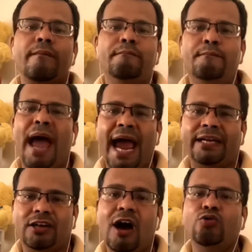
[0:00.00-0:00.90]

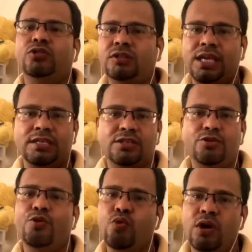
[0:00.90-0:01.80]
backed out
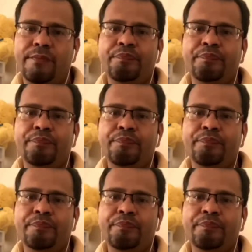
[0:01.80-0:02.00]
this rule.